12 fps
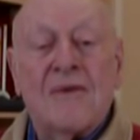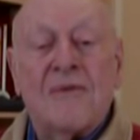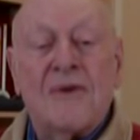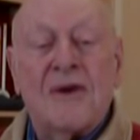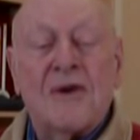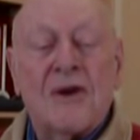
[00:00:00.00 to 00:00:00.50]

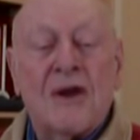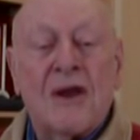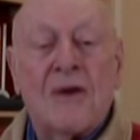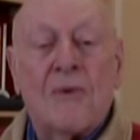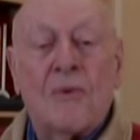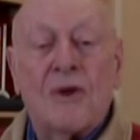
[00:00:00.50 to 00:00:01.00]
Fear
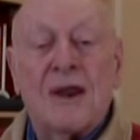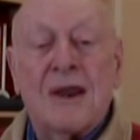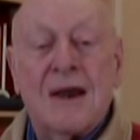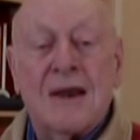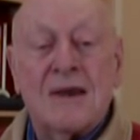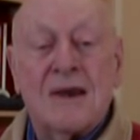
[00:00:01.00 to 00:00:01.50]
would
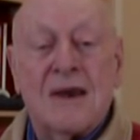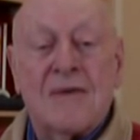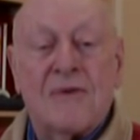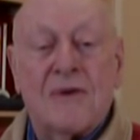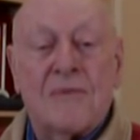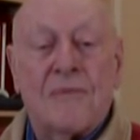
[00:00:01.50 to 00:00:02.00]
not save you.